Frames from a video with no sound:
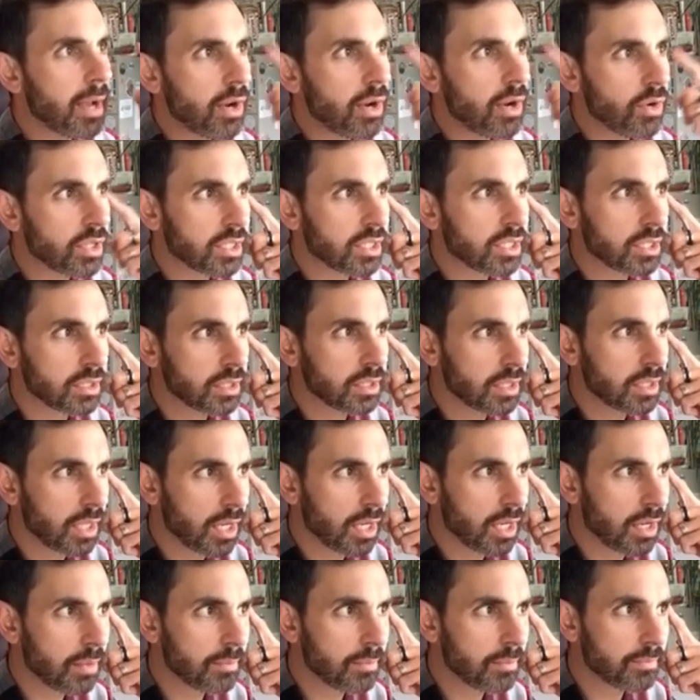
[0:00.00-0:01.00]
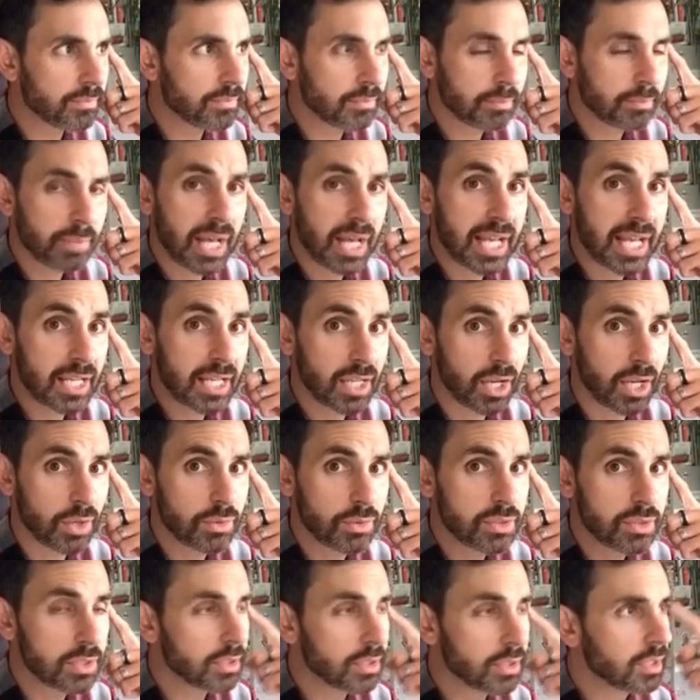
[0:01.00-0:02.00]
American
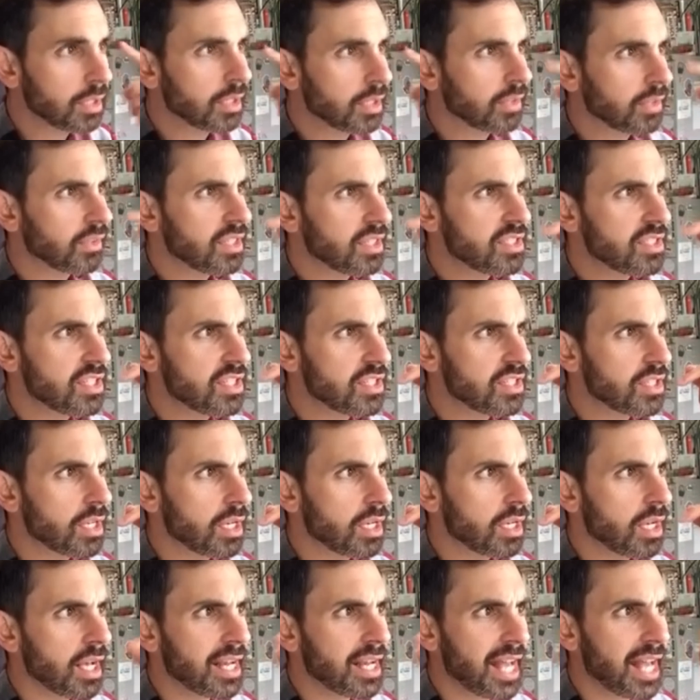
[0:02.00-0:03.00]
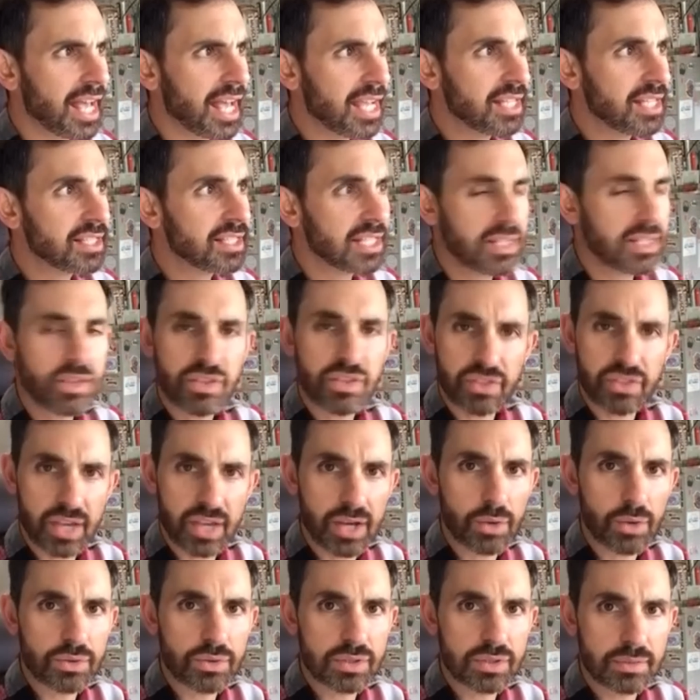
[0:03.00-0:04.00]
payload, this is an
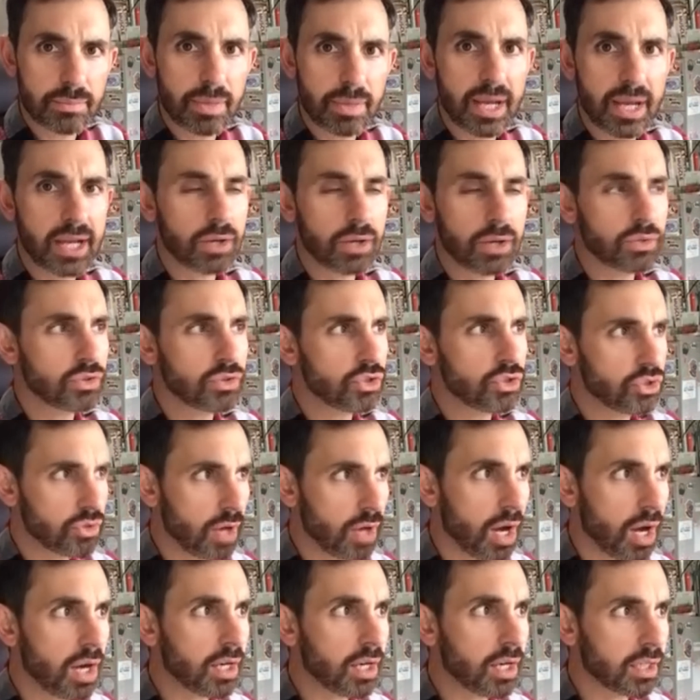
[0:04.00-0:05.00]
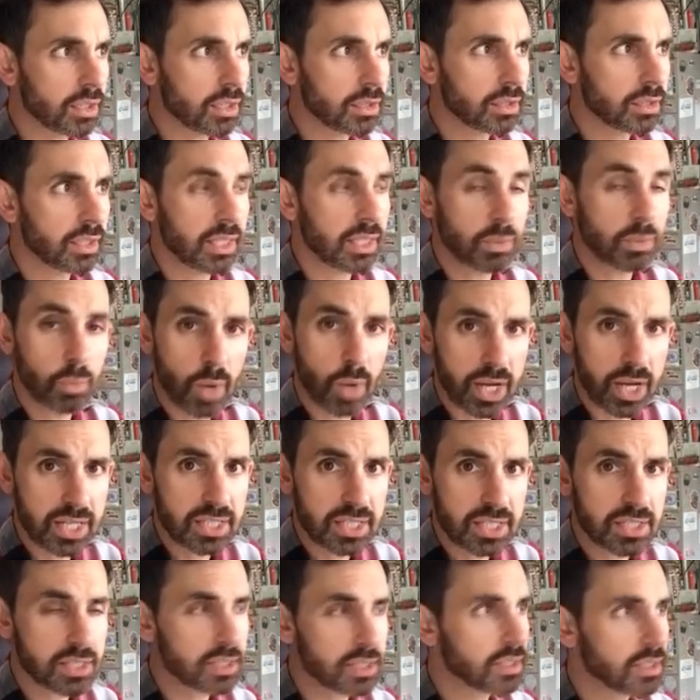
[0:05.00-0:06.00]
18,000-pound truck in
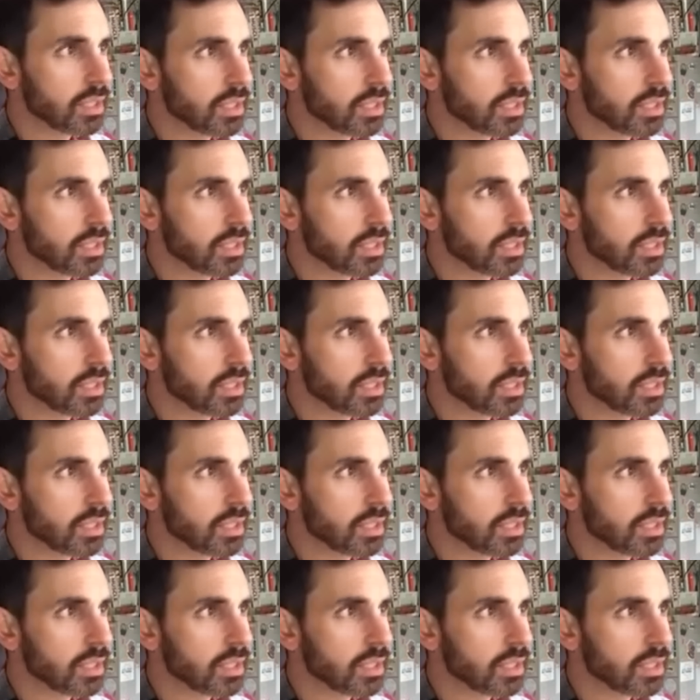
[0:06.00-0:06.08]
weight.